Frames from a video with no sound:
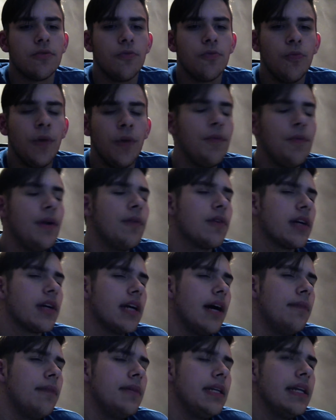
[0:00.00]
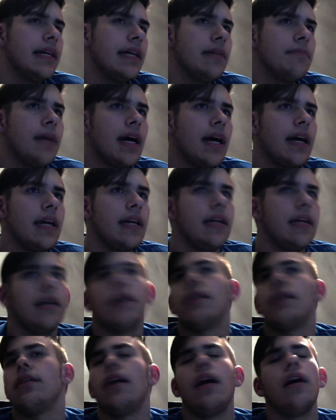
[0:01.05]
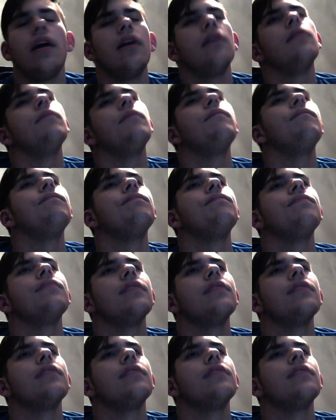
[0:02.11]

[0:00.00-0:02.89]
when we were coming down my um,